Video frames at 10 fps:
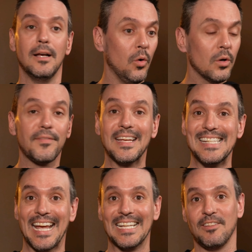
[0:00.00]
all of these
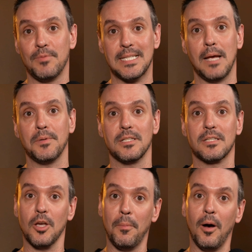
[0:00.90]
negative perceptions
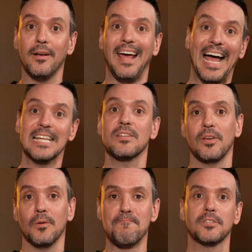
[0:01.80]
that your partner has of you.